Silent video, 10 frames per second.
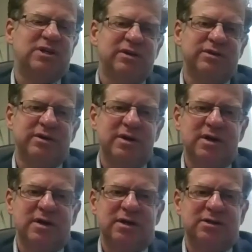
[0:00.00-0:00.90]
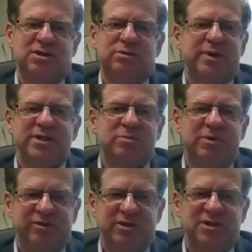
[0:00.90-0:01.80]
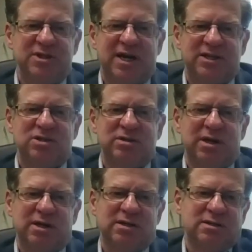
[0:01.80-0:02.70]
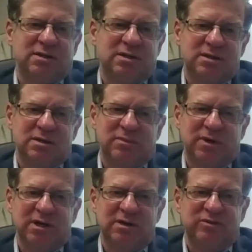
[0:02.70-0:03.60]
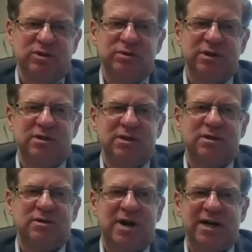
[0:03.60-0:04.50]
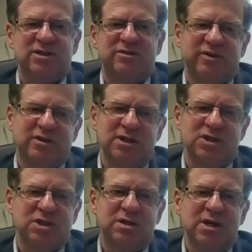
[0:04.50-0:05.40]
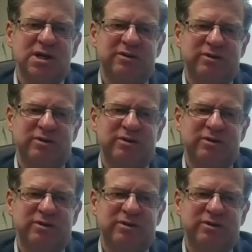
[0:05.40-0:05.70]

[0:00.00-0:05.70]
the other it's a recipe for disaster. And in my view, it, it, cracks the foundation of